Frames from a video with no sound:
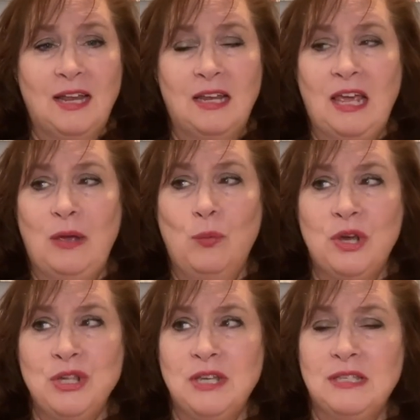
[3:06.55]
and he
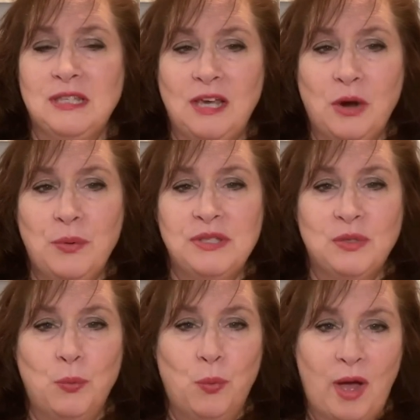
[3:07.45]
wishes there was
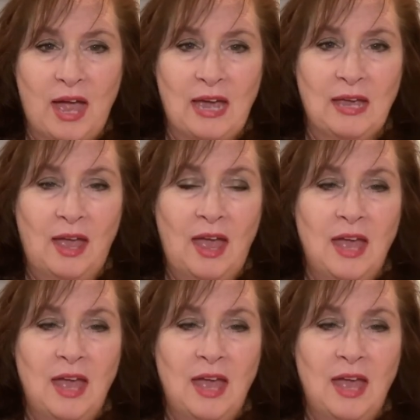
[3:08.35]
a way